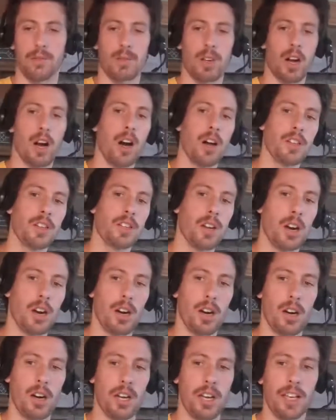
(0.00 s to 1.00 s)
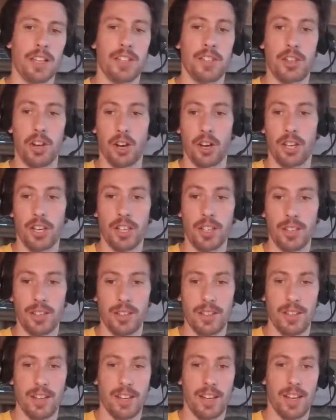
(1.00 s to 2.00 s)
Cons are it's dirty.
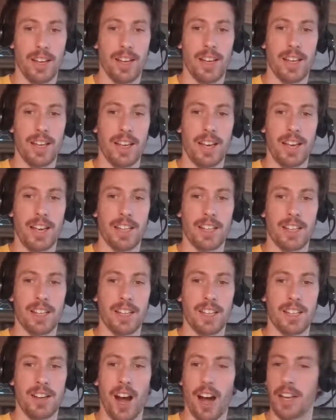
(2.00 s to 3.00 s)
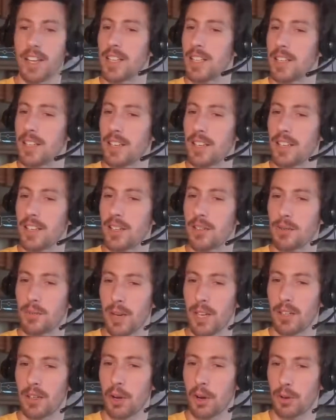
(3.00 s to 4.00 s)
It's not easy to
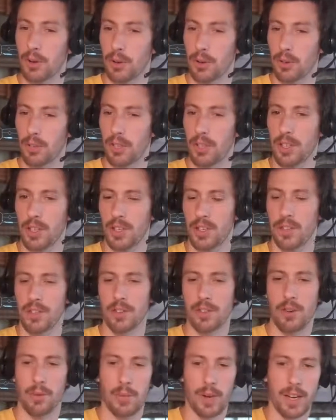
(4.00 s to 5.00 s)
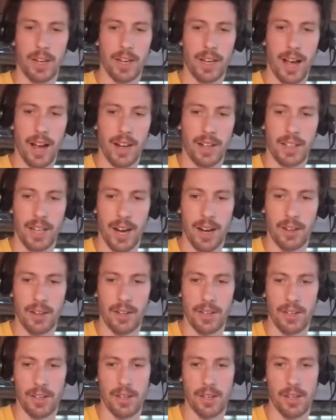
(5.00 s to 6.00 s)
meet locals because there's so many
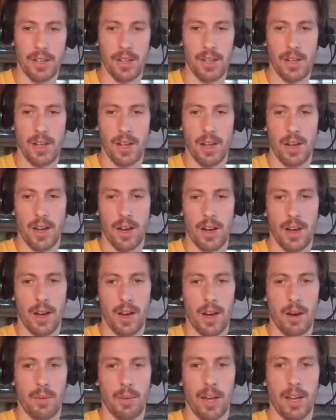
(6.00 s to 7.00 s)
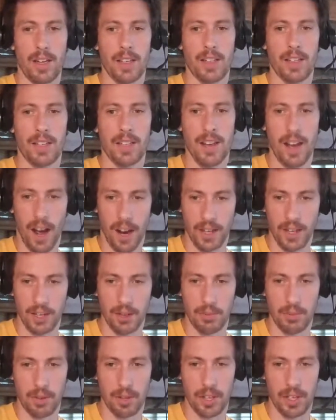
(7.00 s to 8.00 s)
out-of-towners, and it's not a
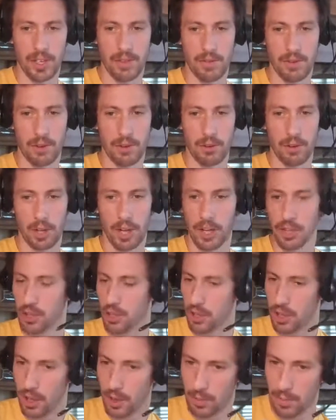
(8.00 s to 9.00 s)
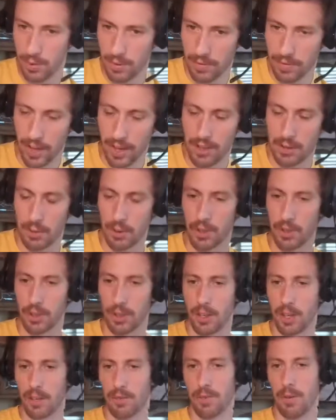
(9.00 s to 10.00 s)
good place for a relationship if that's what you're
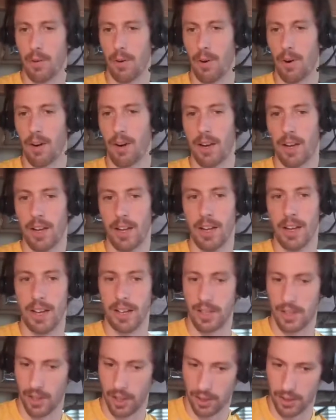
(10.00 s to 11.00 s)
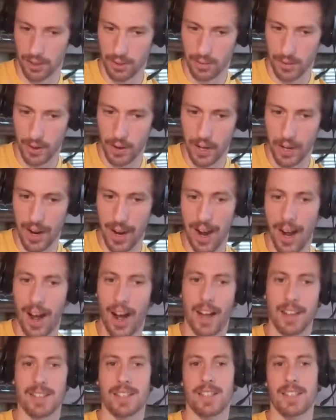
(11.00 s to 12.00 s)
looking for. It's also very
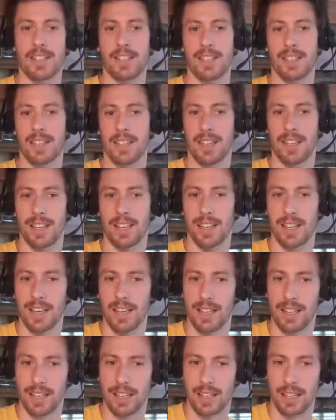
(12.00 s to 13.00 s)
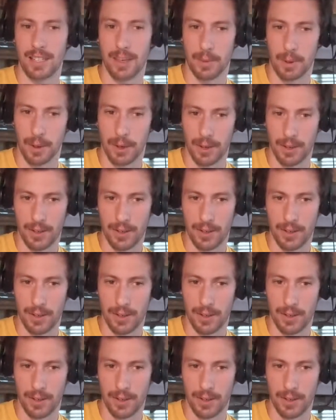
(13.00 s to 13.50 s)
hot in the summer.